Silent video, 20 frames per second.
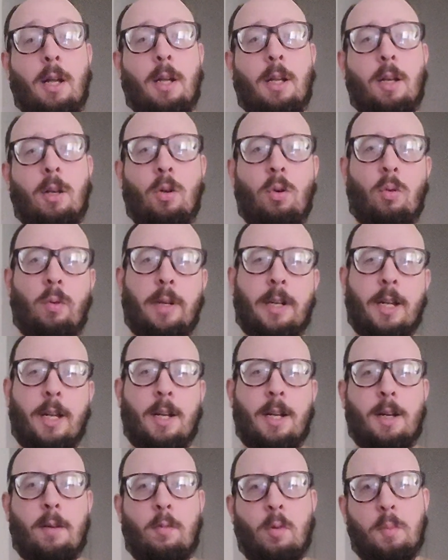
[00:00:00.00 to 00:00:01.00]
Hello
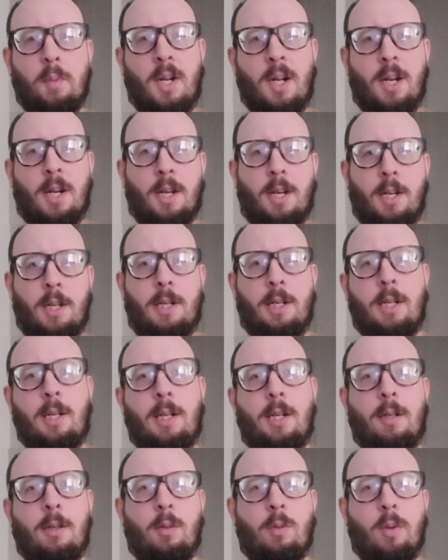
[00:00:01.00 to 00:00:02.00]
again, everybody.
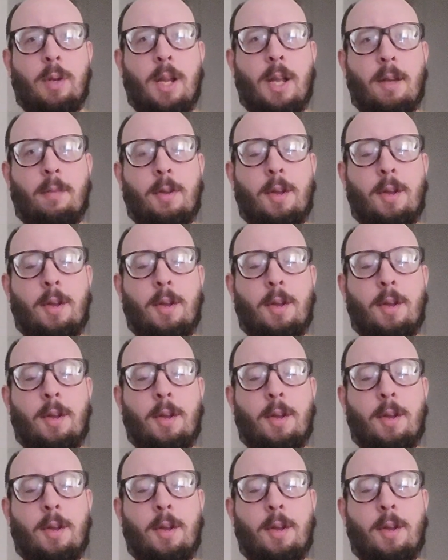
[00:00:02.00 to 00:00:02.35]
We have